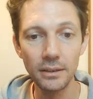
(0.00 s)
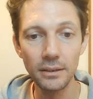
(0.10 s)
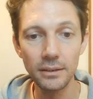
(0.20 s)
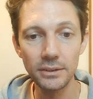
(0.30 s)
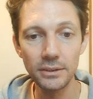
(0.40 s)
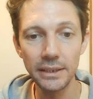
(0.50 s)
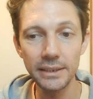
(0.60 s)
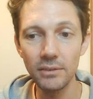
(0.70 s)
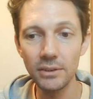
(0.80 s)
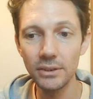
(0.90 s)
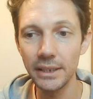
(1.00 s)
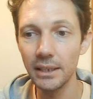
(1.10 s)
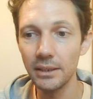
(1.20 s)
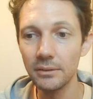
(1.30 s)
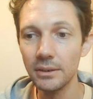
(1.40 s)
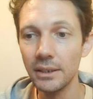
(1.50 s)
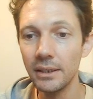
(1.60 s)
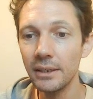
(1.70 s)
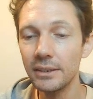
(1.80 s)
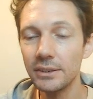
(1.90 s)
So let's have a look here.
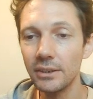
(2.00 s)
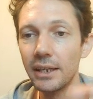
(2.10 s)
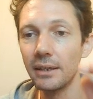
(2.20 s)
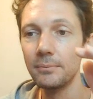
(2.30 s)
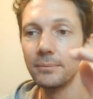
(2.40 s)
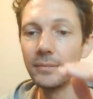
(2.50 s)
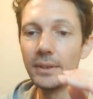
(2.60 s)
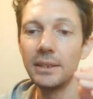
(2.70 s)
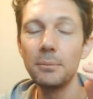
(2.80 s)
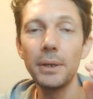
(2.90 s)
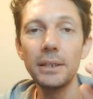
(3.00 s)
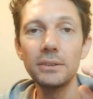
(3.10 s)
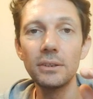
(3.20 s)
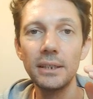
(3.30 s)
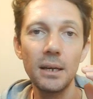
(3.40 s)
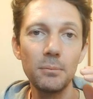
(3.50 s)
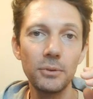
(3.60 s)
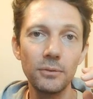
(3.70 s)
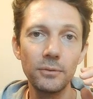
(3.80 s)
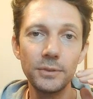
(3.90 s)
So yeah, it depends on the number
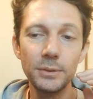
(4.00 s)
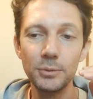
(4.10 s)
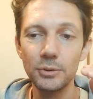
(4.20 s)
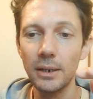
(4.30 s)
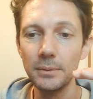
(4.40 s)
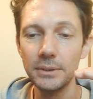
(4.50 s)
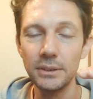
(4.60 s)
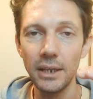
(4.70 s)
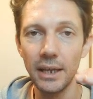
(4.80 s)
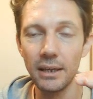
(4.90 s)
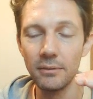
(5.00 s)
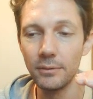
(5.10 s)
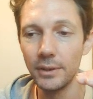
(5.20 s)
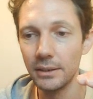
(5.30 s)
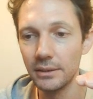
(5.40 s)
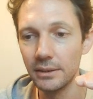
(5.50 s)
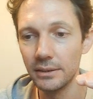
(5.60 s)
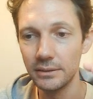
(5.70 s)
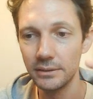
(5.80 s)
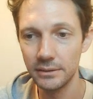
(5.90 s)
of subscribers that you have here,
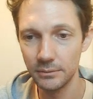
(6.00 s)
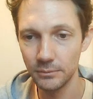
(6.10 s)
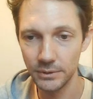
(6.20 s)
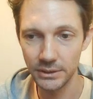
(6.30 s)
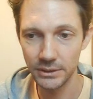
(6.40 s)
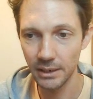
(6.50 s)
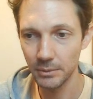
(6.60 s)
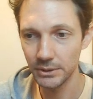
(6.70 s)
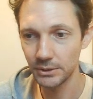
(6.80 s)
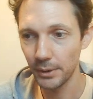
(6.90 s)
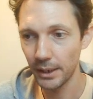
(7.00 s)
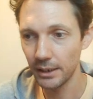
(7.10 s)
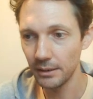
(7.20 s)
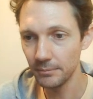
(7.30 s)
which is how much you pay.